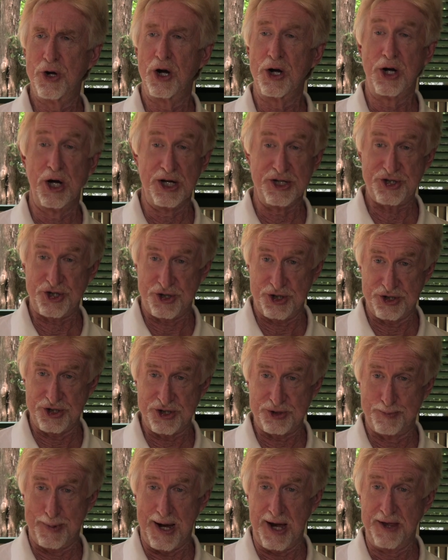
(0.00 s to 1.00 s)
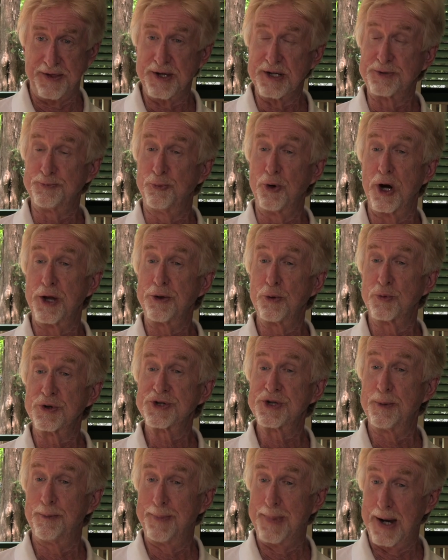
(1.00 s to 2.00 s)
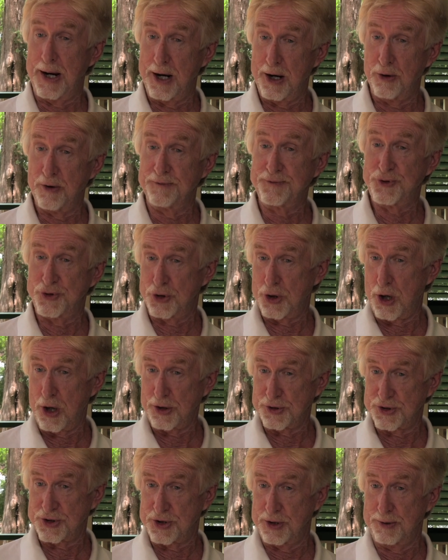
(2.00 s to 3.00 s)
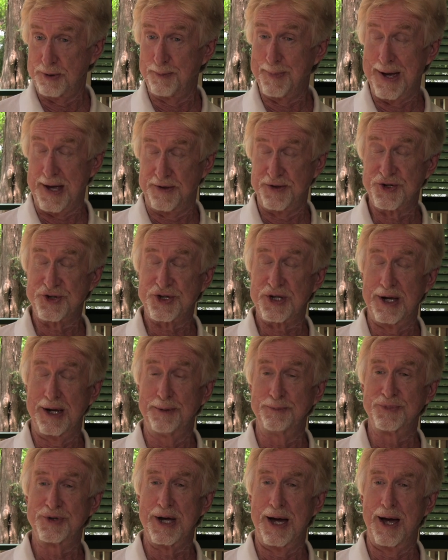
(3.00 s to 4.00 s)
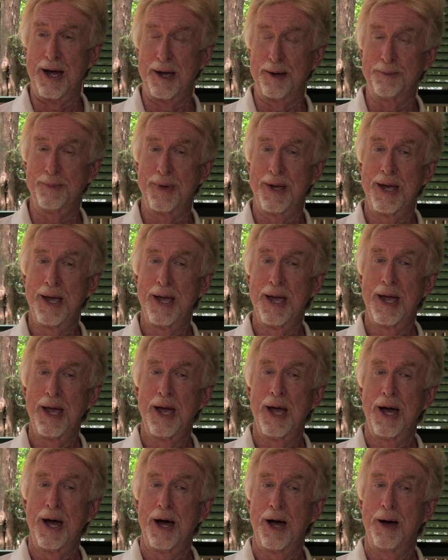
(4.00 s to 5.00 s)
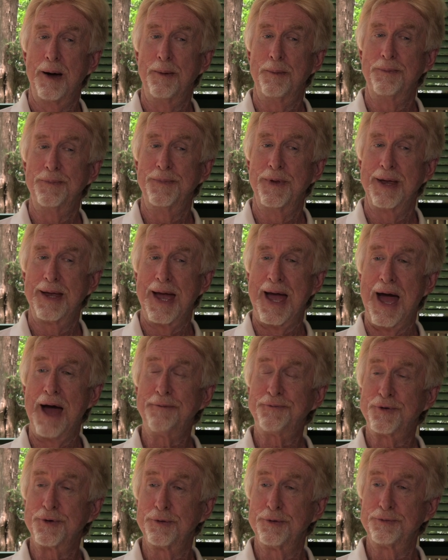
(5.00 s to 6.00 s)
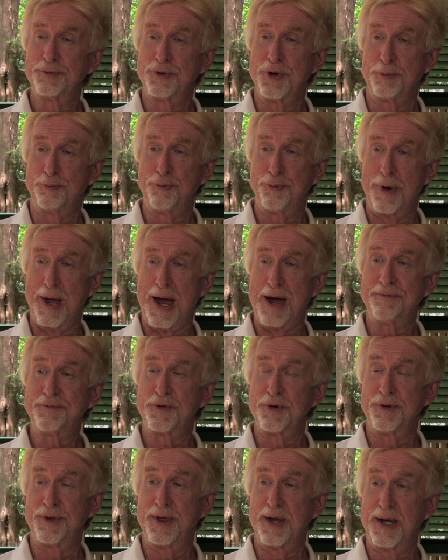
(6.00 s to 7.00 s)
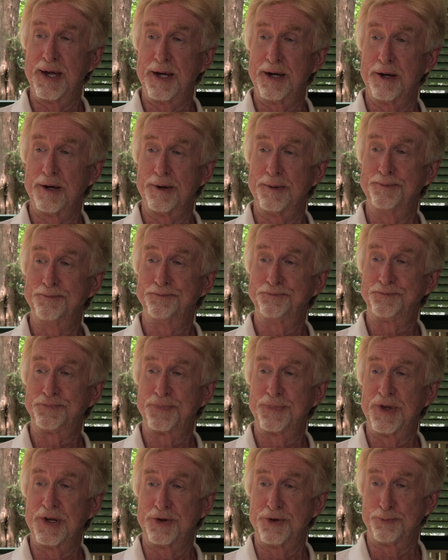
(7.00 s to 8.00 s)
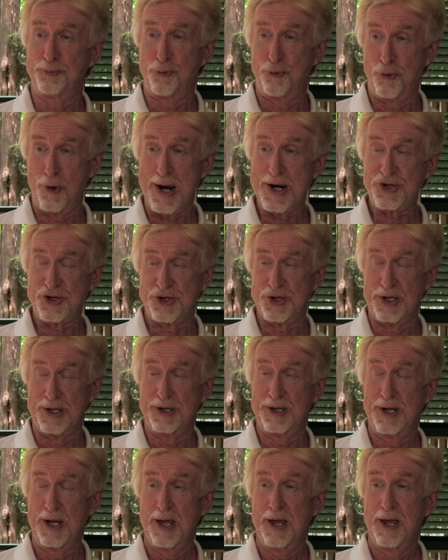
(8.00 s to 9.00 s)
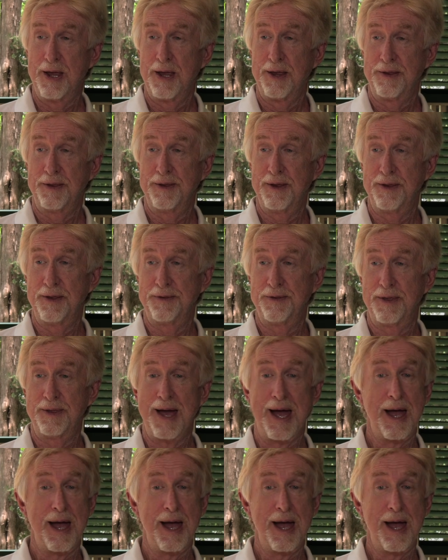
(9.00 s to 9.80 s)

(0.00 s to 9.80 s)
Augustine Smythe, his brother, was the mayor of Charleston about the same time. After the Depression, the